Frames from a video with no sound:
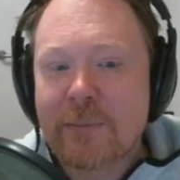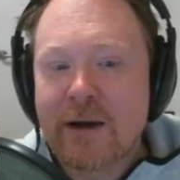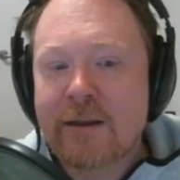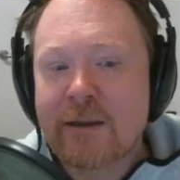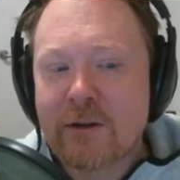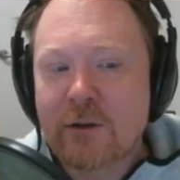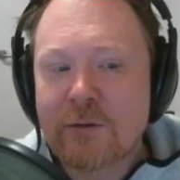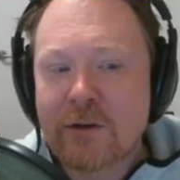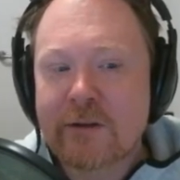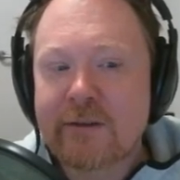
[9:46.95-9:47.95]
part of the
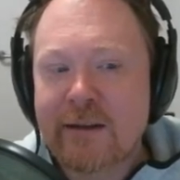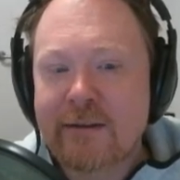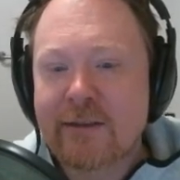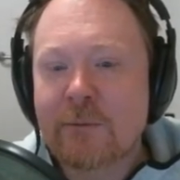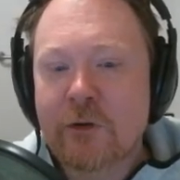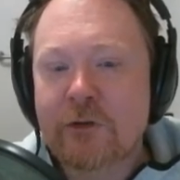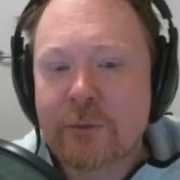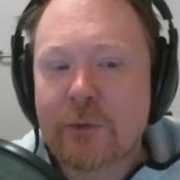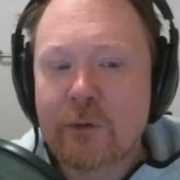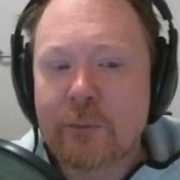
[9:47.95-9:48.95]
universe is the most
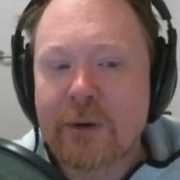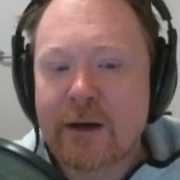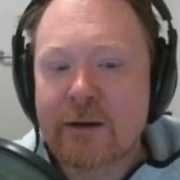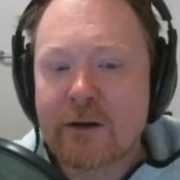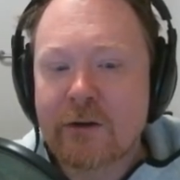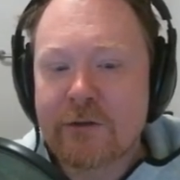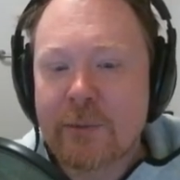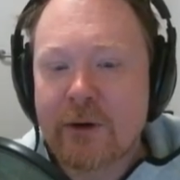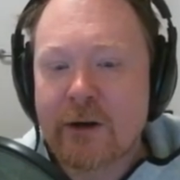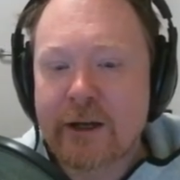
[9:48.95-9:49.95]
important part of the
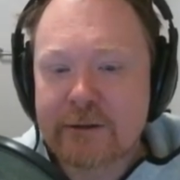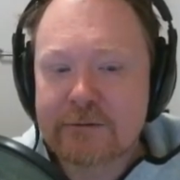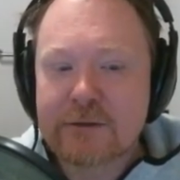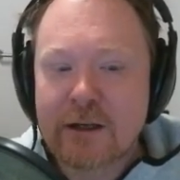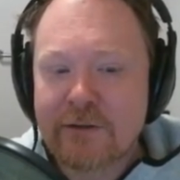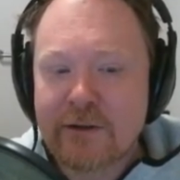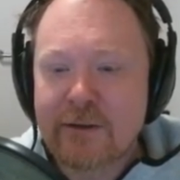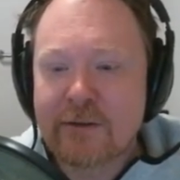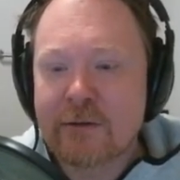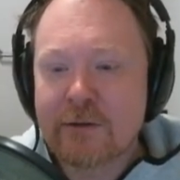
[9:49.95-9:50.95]
pie. And I've seen
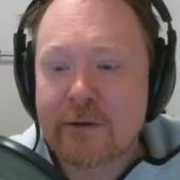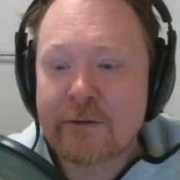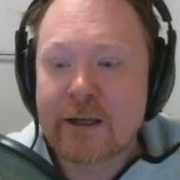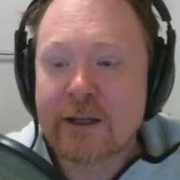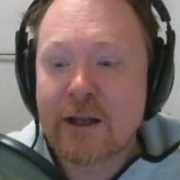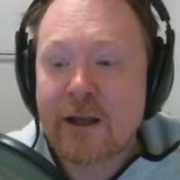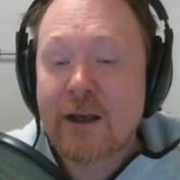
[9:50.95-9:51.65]
this over and over again.